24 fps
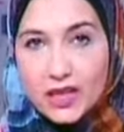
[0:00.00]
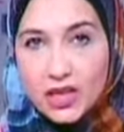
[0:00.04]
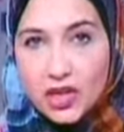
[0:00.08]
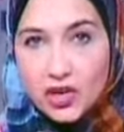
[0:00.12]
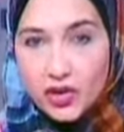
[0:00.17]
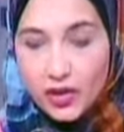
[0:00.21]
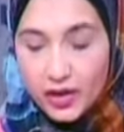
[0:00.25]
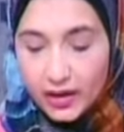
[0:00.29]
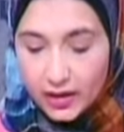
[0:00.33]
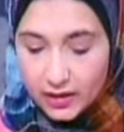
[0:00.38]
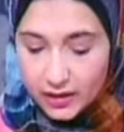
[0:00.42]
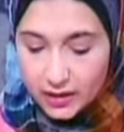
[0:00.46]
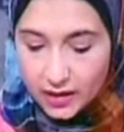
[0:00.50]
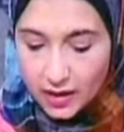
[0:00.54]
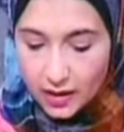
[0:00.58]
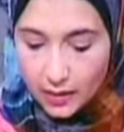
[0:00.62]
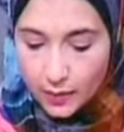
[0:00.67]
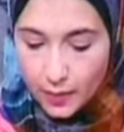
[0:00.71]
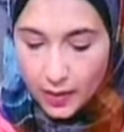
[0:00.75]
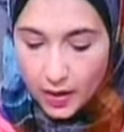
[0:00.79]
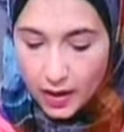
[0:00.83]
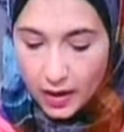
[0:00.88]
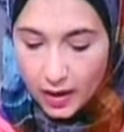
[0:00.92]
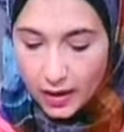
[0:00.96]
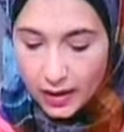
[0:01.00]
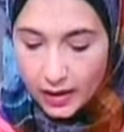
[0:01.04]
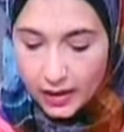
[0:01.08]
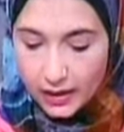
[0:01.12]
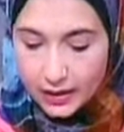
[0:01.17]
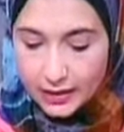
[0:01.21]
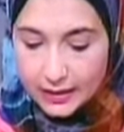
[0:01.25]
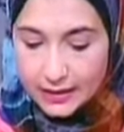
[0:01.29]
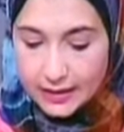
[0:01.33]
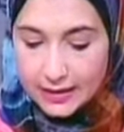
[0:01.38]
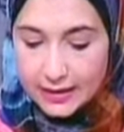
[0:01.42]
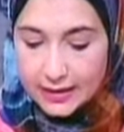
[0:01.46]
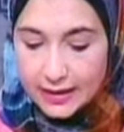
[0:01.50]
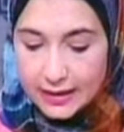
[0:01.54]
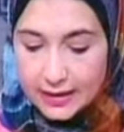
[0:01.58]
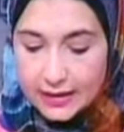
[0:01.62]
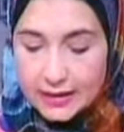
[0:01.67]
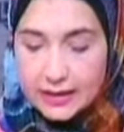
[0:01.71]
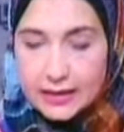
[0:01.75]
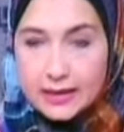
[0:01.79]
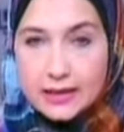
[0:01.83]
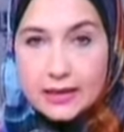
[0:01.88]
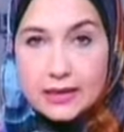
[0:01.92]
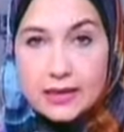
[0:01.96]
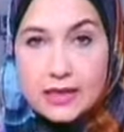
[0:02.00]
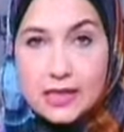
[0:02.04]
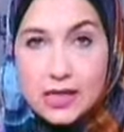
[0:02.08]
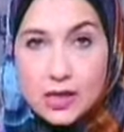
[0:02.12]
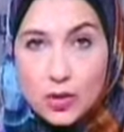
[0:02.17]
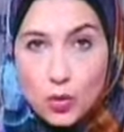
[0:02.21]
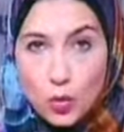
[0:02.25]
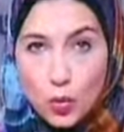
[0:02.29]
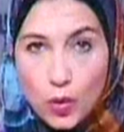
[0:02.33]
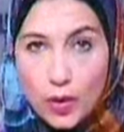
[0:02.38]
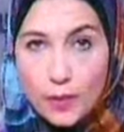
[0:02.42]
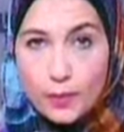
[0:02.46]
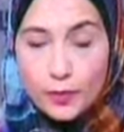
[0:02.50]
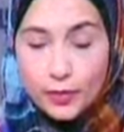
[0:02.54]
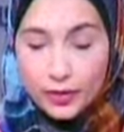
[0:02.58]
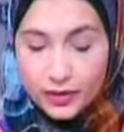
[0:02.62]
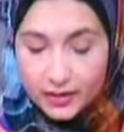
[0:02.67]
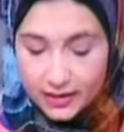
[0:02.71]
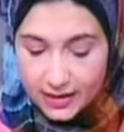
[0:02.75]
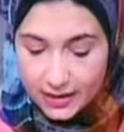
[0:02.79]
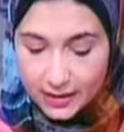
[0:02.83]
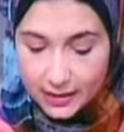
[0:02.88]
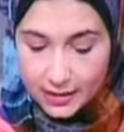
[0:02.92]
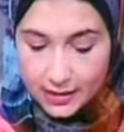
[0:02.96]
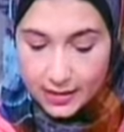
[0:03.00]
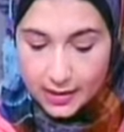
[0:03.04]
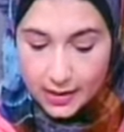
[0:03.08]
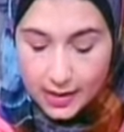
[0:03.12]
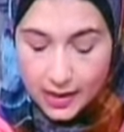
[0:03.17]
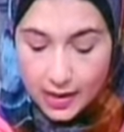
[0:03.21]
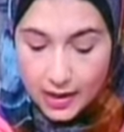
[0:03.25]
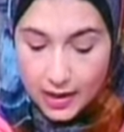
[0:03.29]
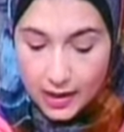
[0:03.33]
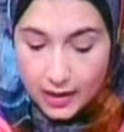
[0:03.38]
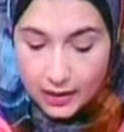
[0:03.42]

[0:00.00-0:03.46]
increased by 61%. Mm.